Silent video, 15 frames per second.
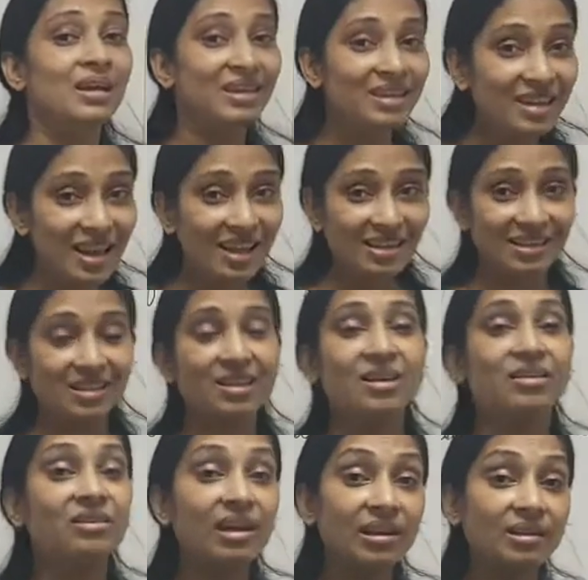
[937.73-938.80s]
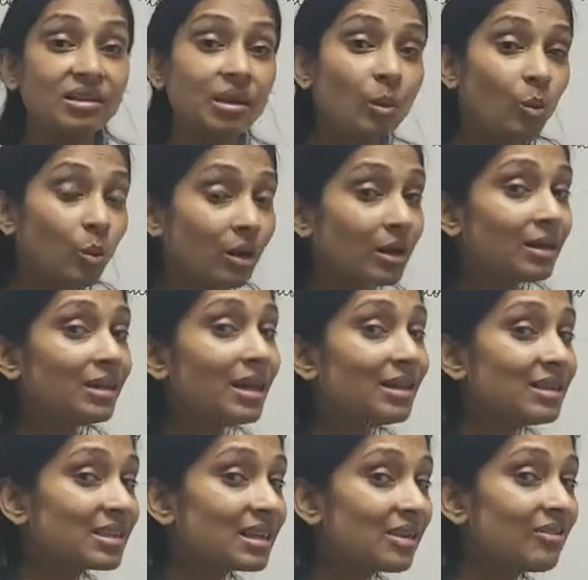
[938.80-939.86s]
Yes, there is a word that
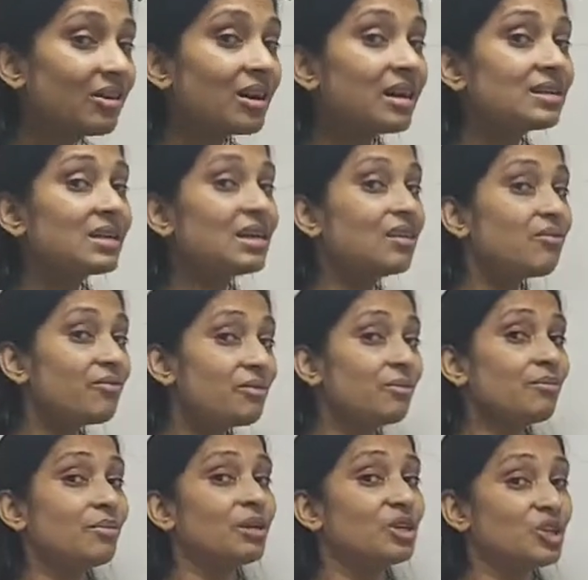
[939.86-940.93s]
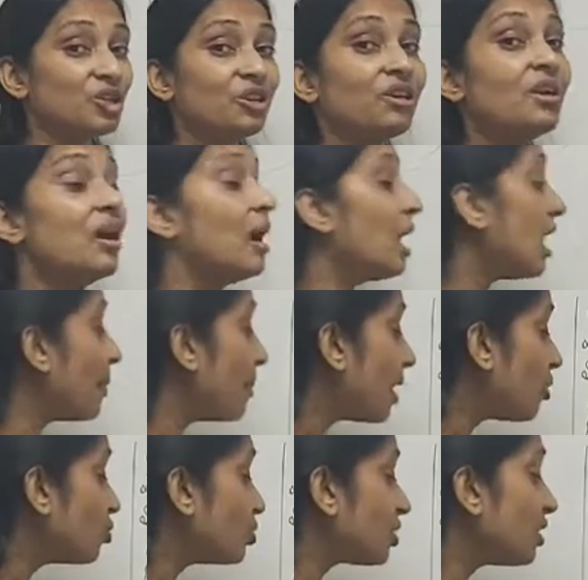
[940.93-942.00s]
is giving us an information
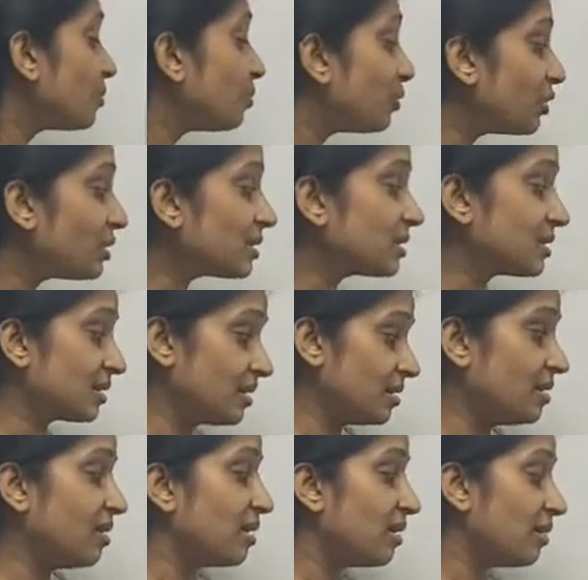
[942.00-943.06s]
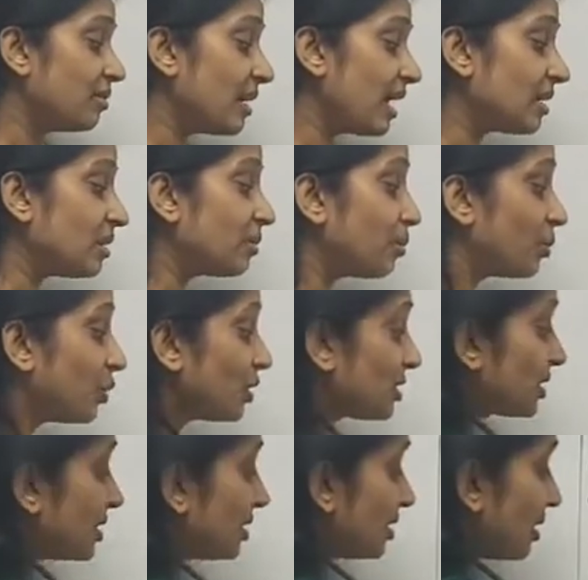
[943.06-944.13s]
about a person, that the
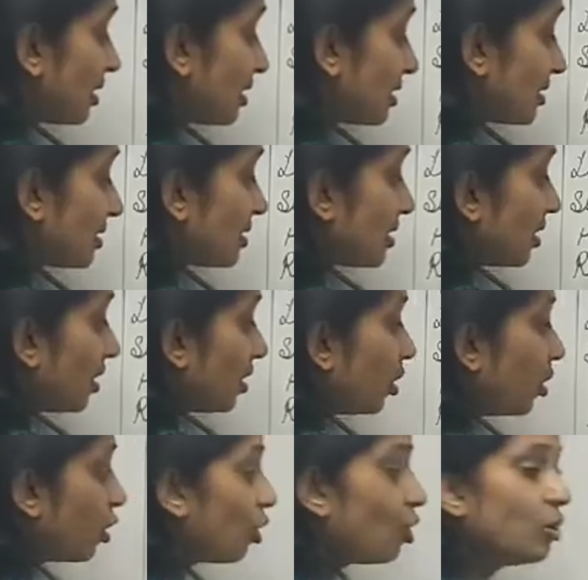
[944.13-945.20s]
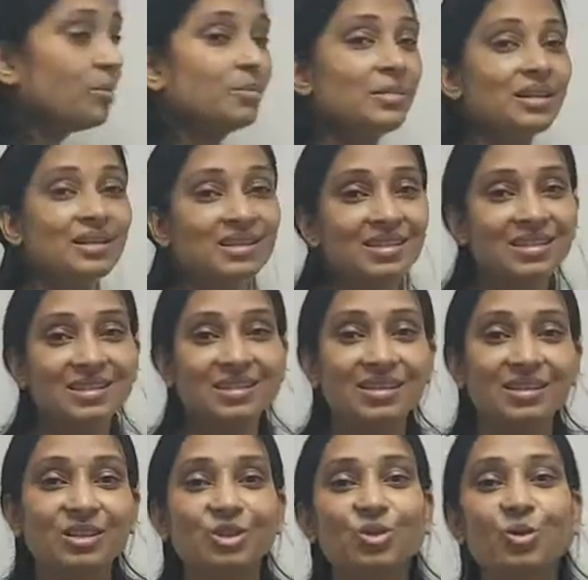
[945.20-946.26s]
person is homeless.
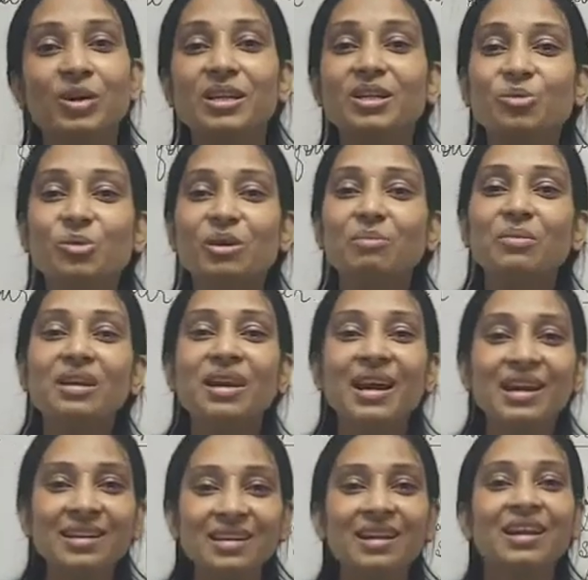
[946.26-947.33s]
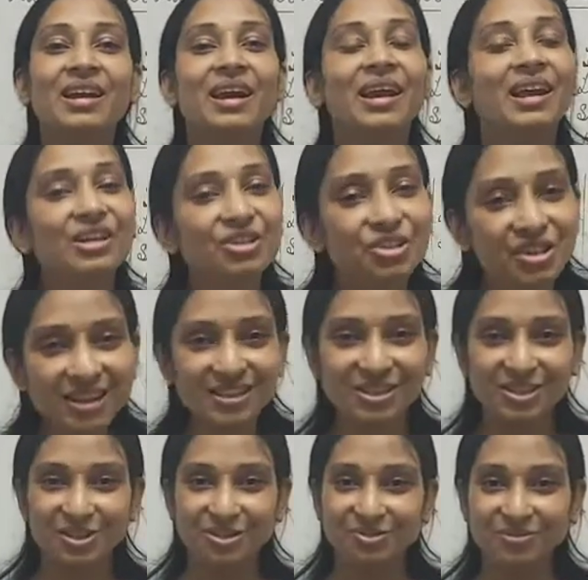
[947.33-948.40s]
So it will be an
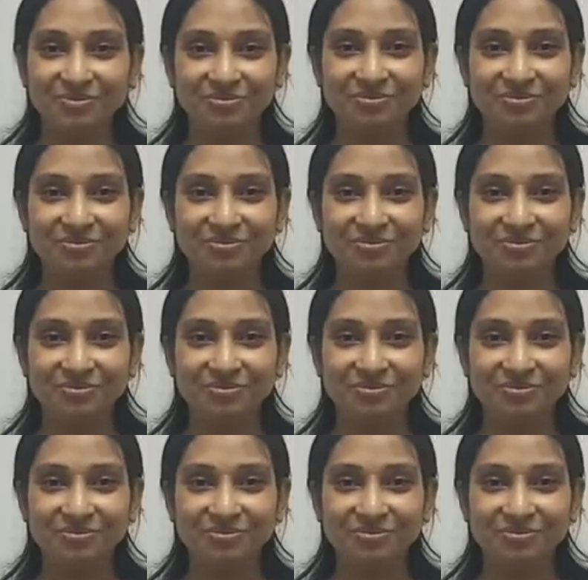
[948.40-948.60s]
adjective.